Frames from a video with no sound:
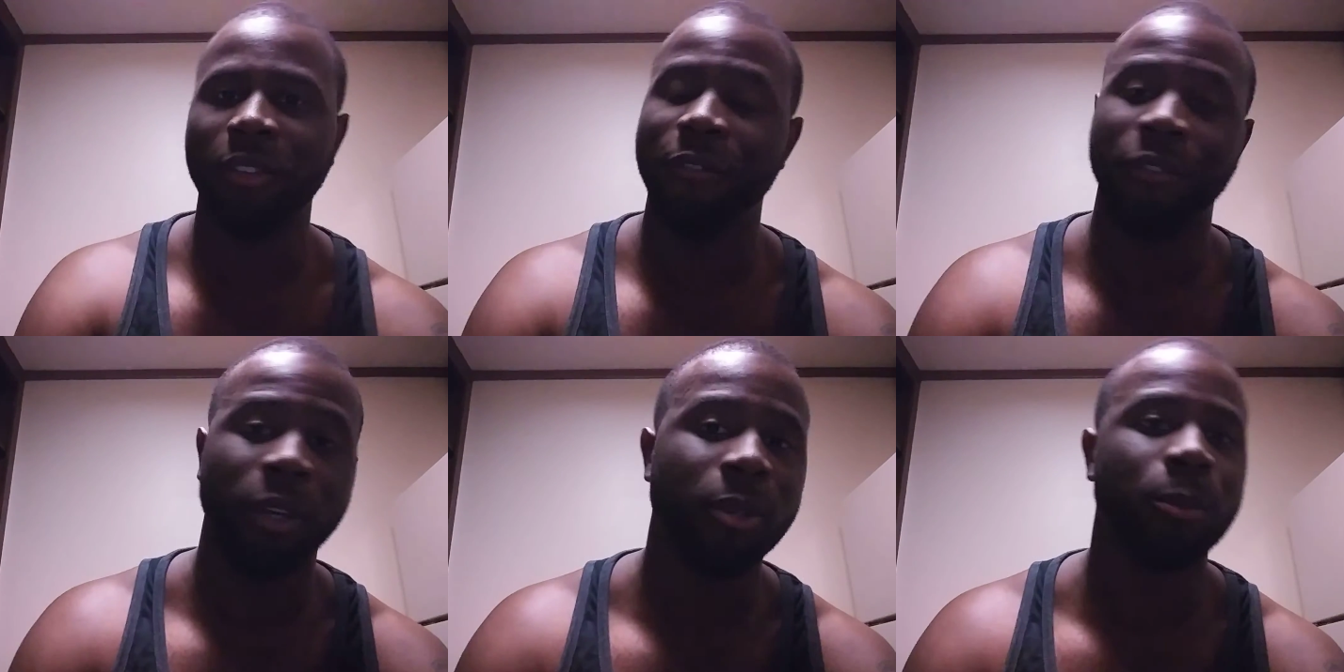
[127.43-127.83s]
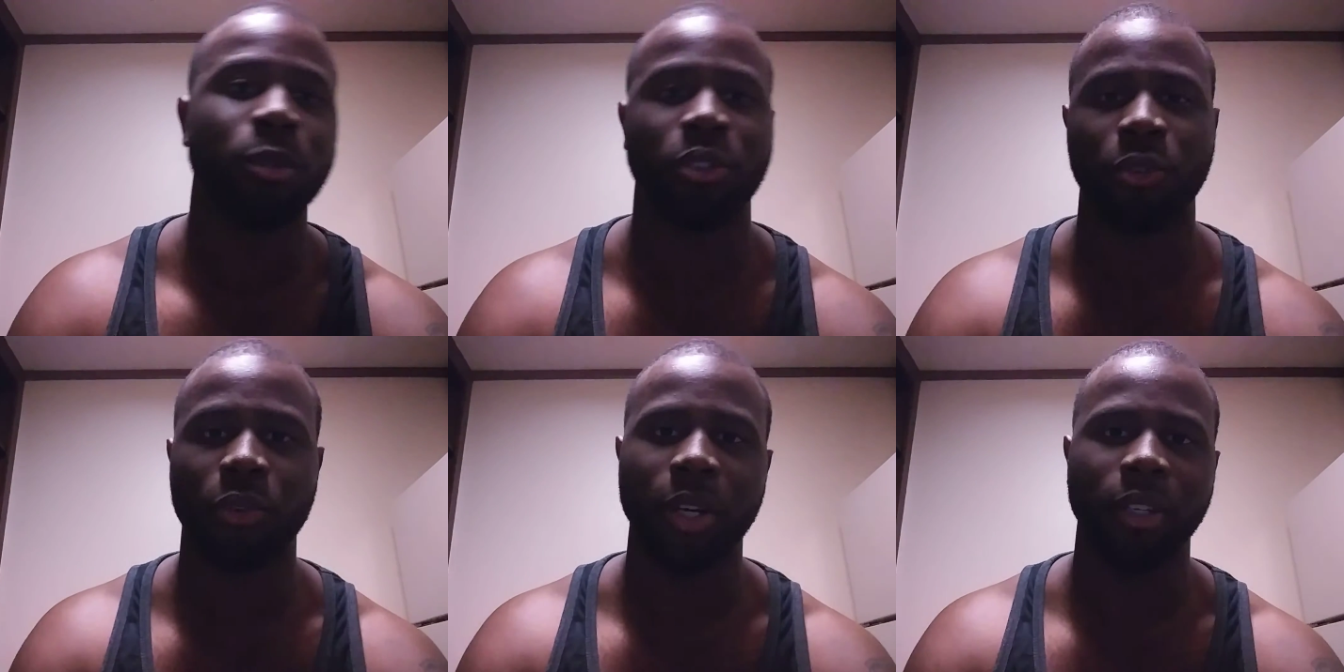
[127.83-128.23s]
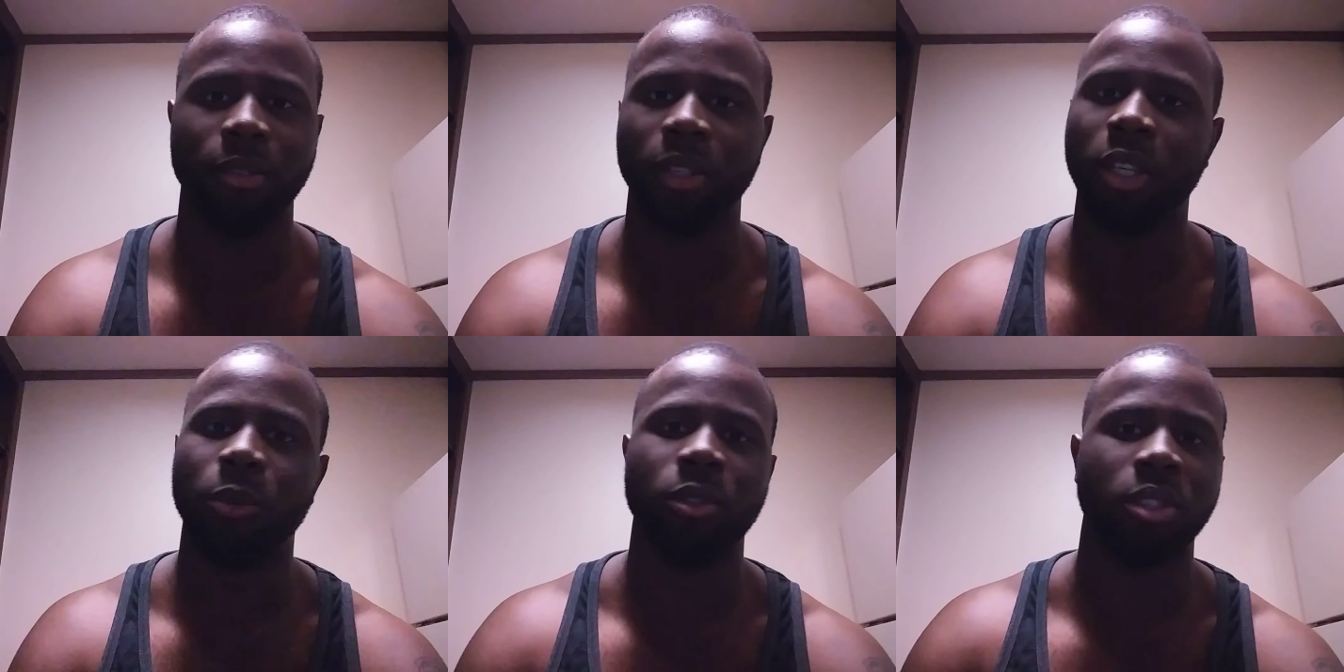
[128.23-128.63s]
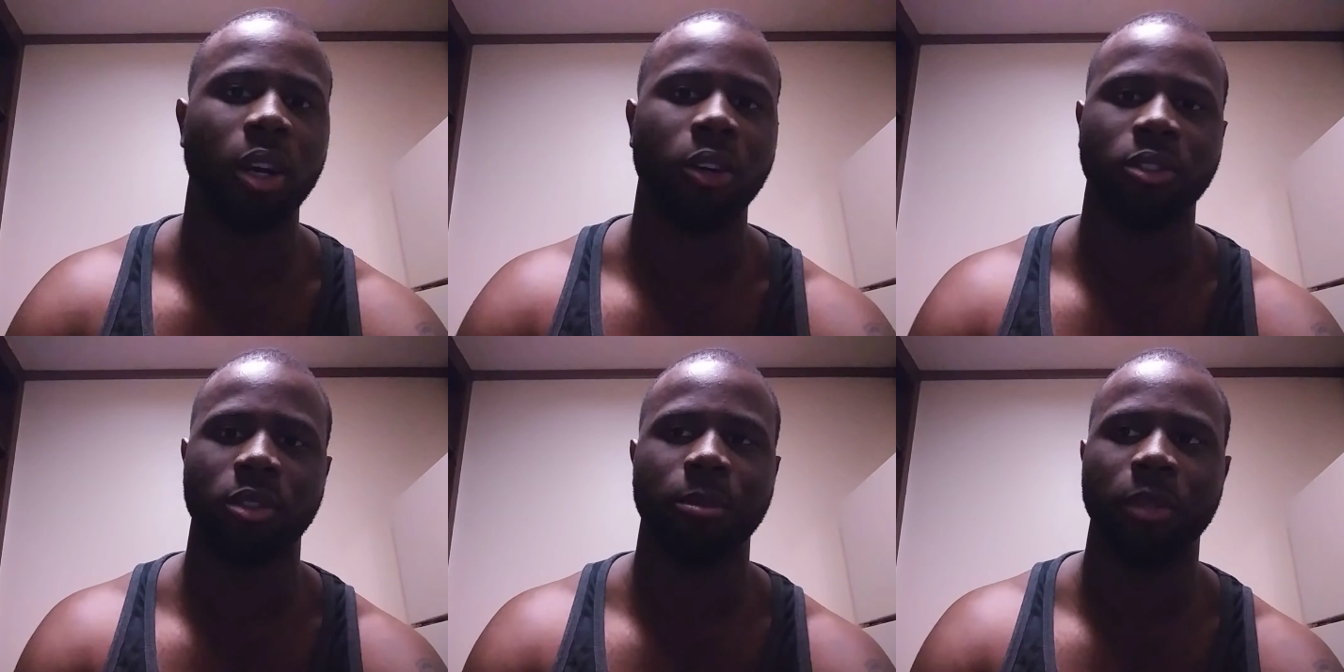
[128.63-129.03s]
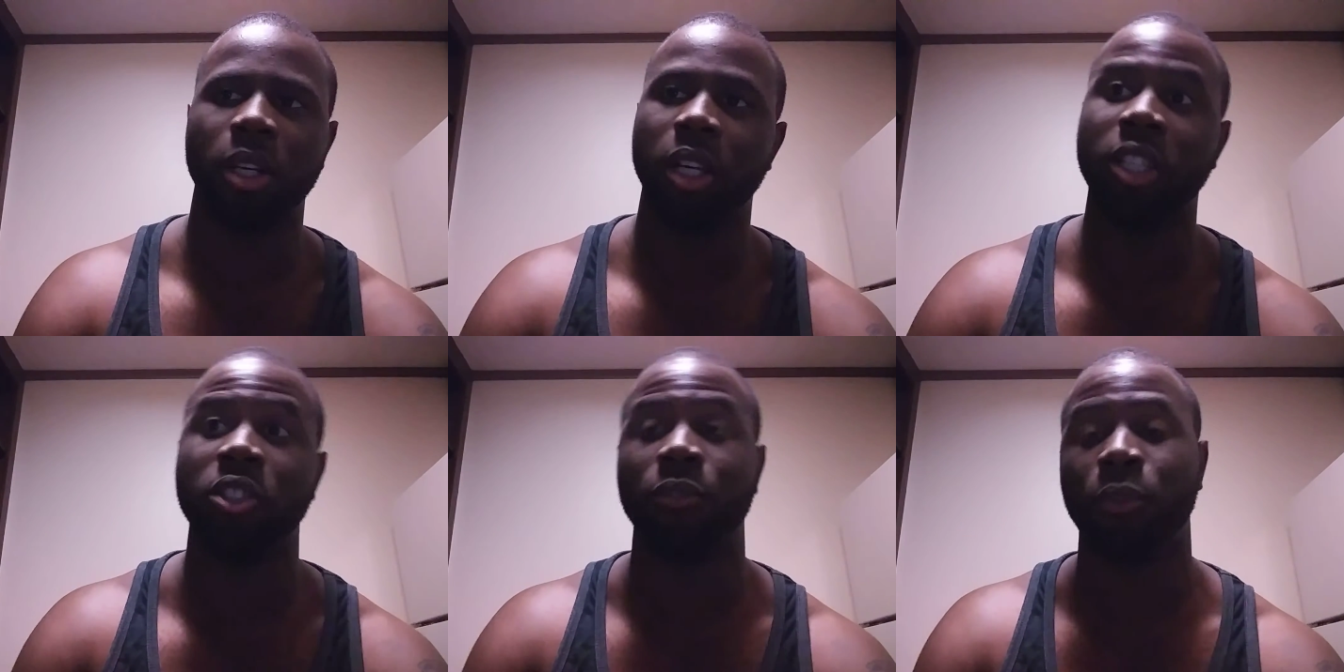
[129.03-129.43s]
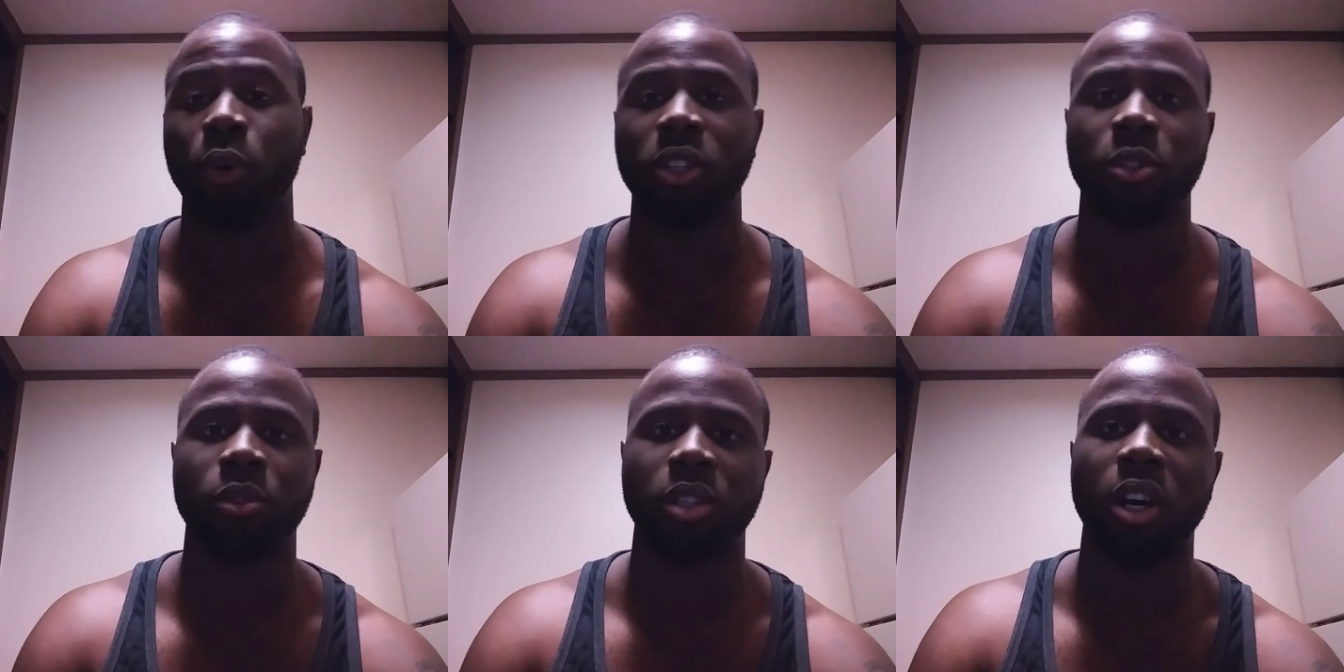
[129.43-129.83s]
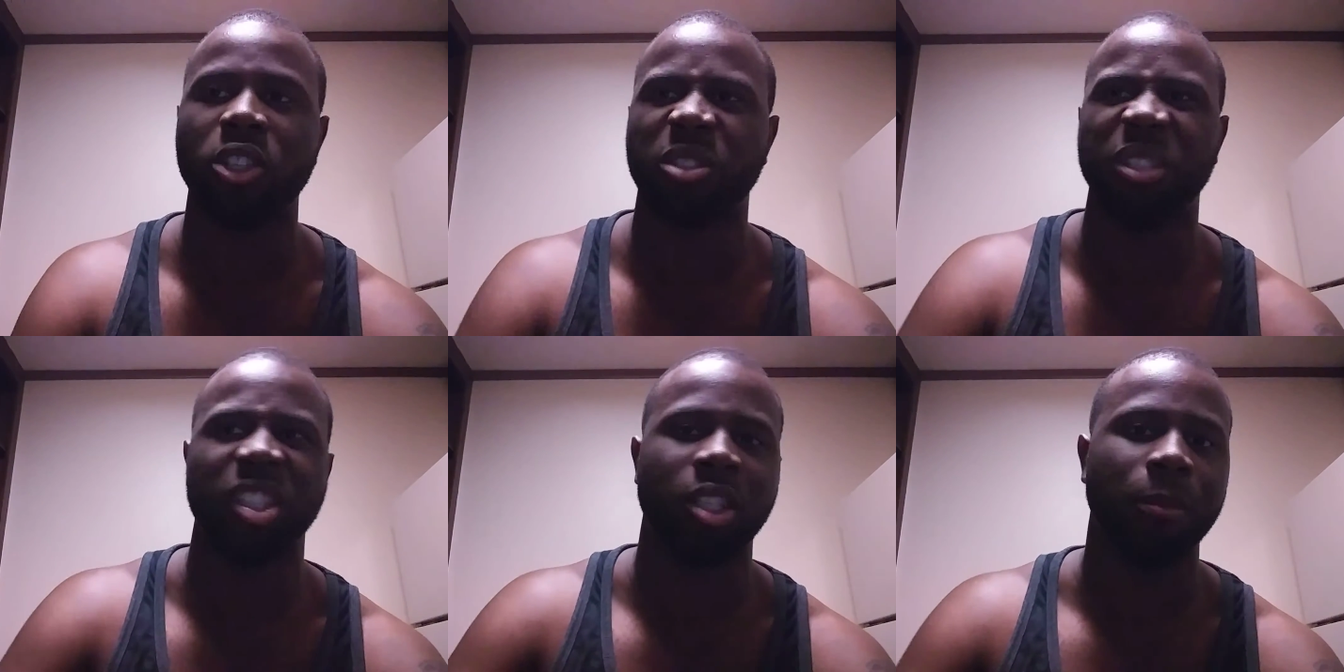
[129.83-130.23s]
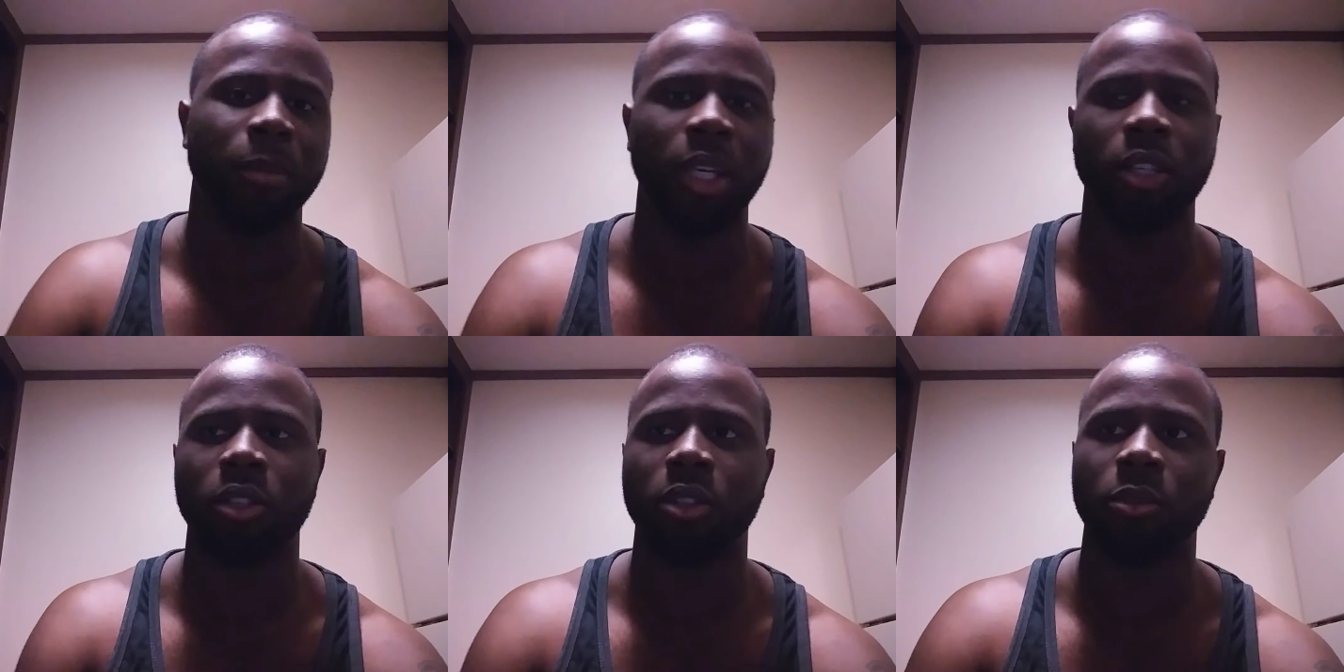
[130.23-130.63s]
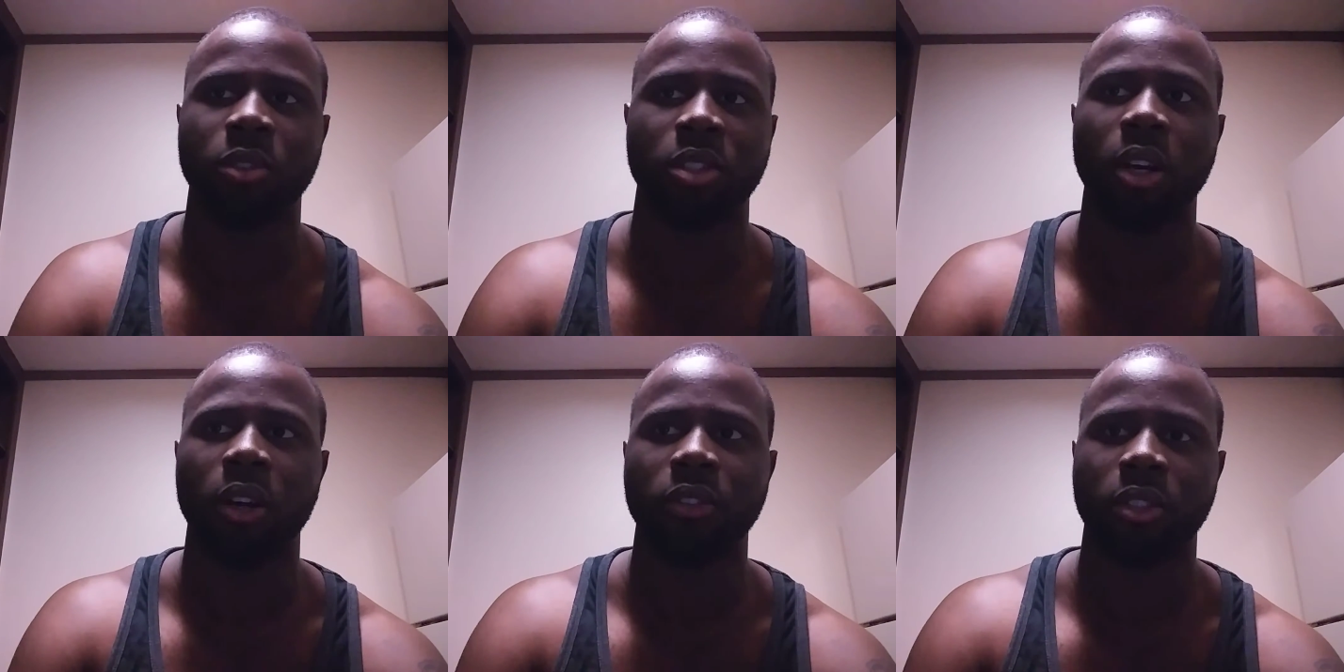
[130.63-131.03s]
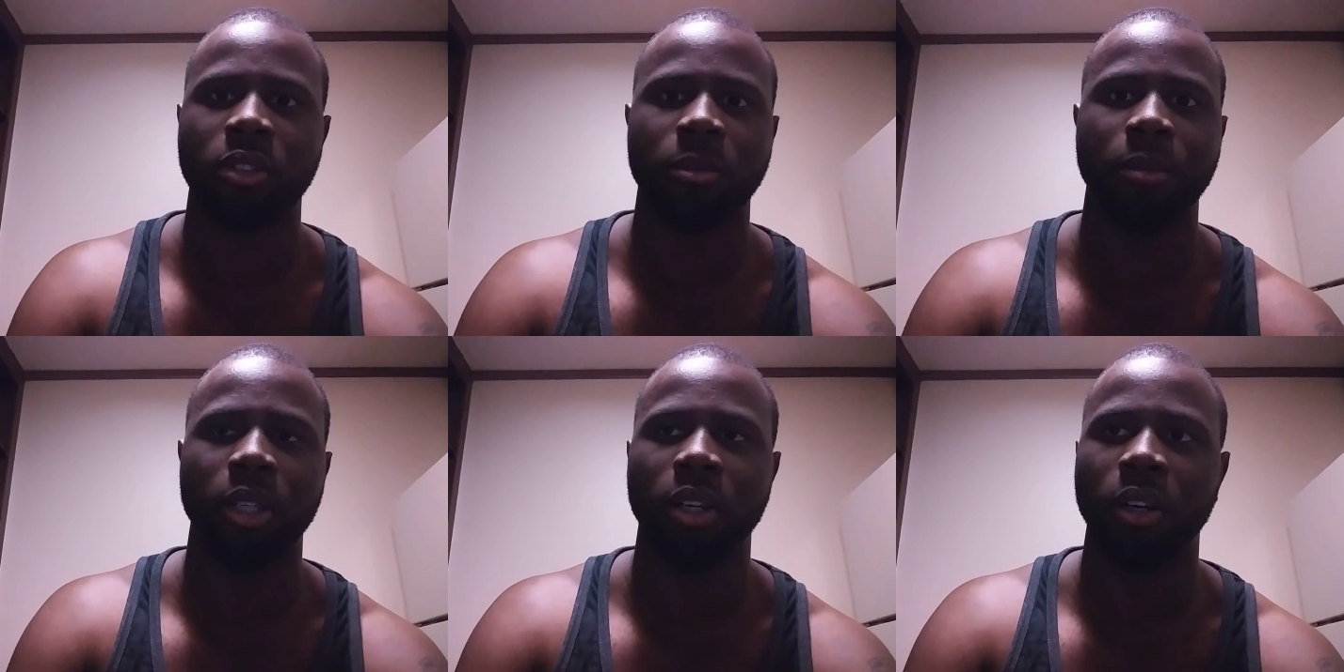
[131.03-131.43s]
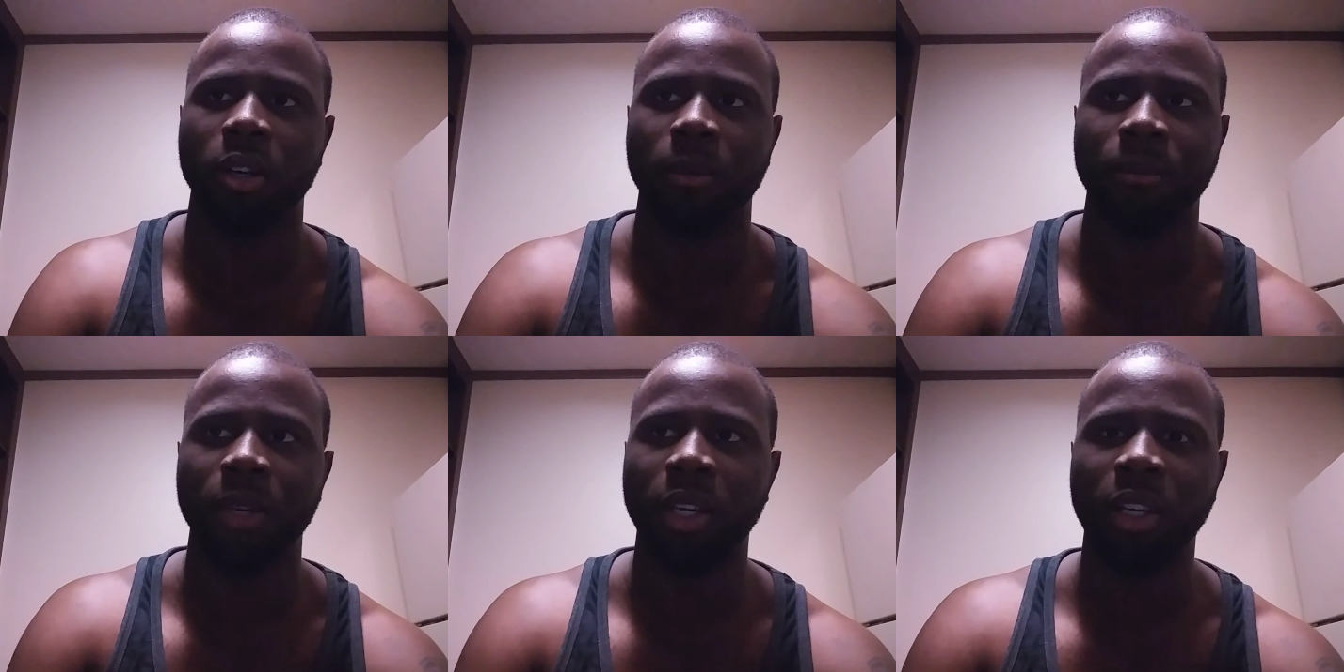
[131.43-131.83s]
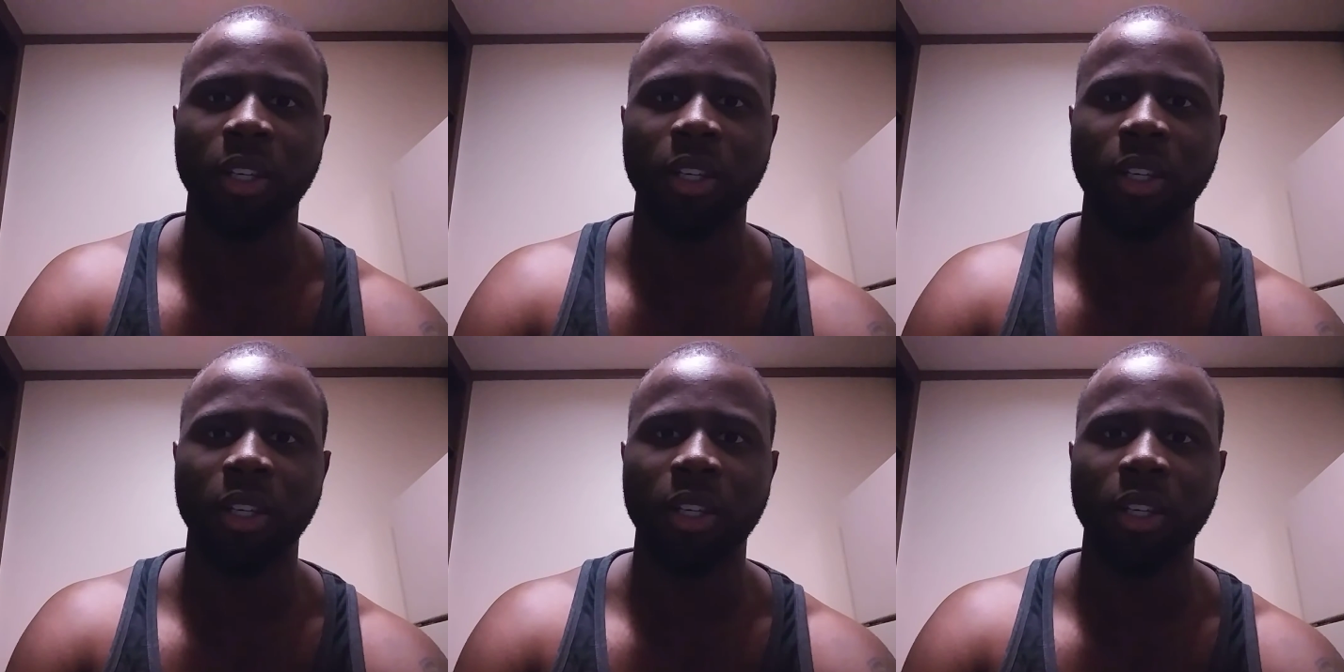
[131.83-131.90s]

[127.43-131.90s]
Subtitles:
Venom was great. He was awesome. His voice was awesome. His demeanor was awesome.